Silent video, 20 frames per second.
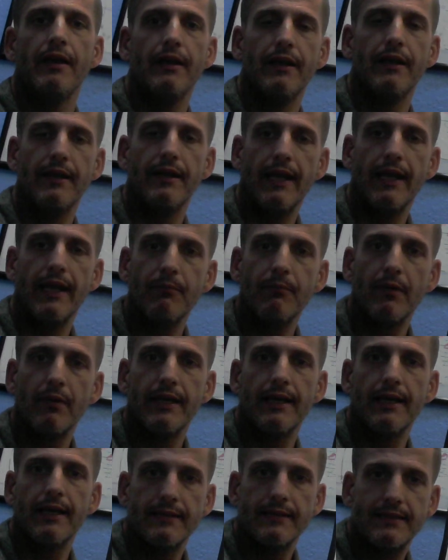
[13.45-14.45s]
and
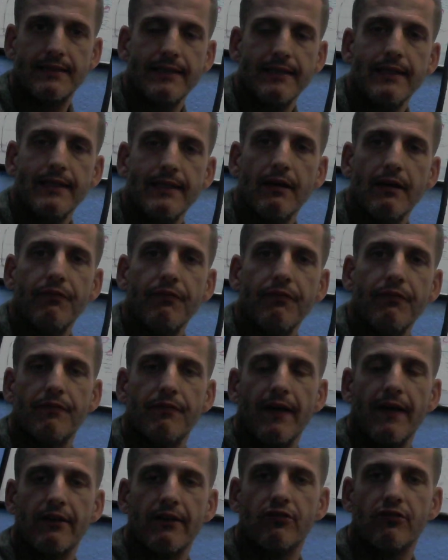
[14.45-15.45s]
namely a C. diff
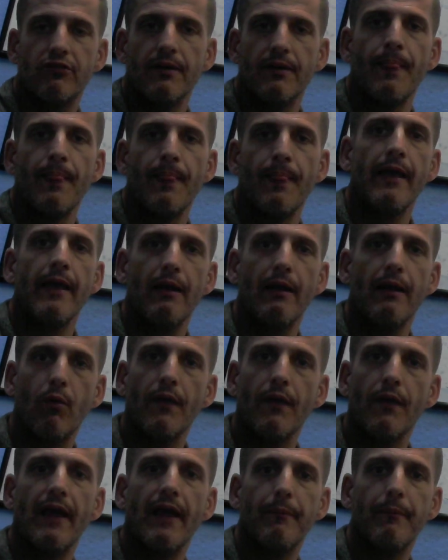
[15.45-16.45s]
infection, and
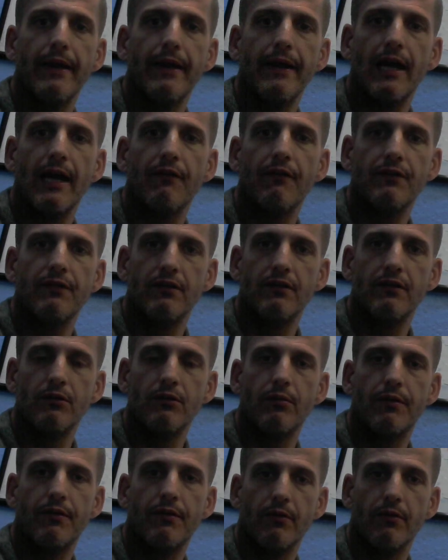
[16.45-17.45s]
what that may have to do
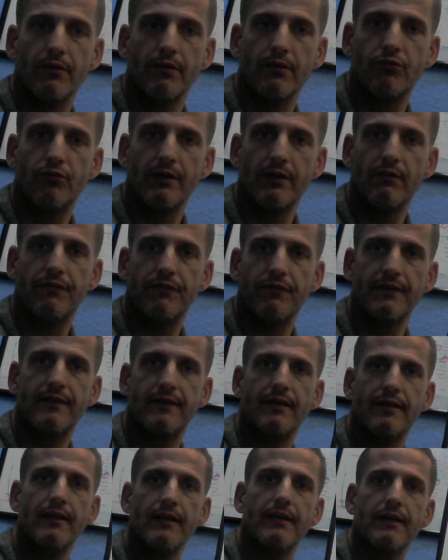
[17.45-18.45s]
with your adrenal
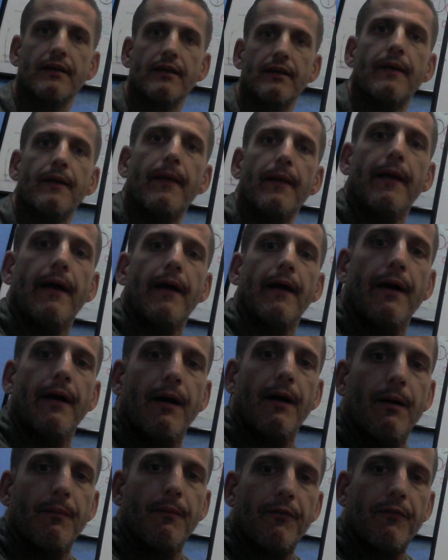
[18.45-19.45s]
fatigue.
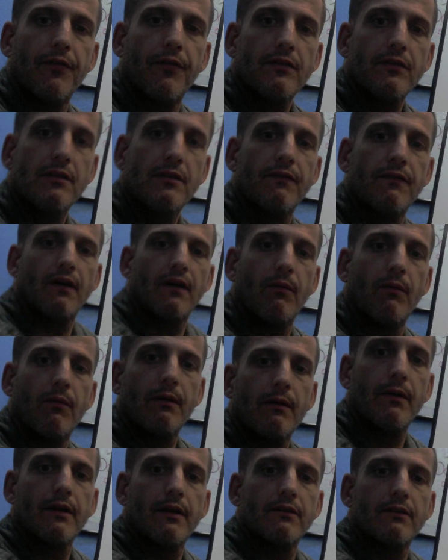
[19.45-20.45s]
First of all, what I want to